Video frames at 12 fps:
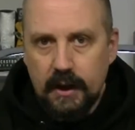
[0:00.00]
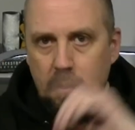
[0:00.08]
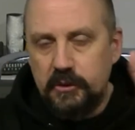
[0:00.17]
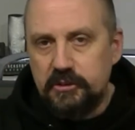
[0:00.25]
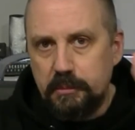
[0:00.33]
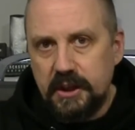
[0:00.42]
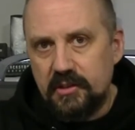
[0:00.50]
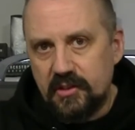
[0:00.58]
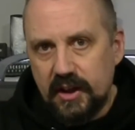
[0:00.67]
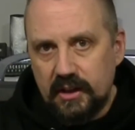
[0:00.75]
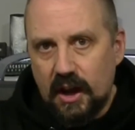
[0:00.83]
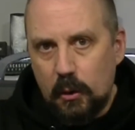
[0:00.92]
which means
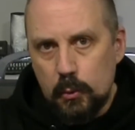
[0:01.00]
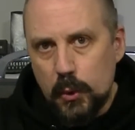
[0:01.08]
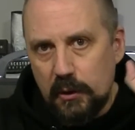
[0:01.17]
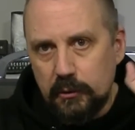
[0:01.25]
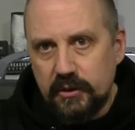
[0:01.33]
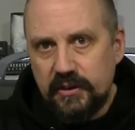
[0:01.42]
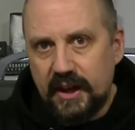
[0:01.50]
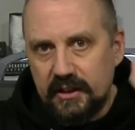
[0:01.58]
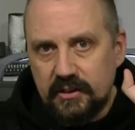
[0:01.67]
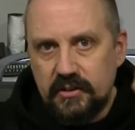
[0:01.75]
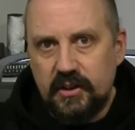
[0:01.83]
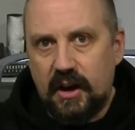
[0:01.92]
that around
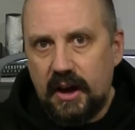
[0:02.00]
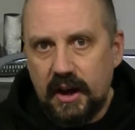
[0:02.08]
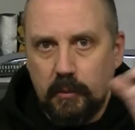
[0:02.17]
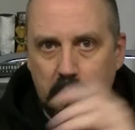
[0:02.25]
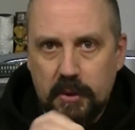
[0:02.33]
that time,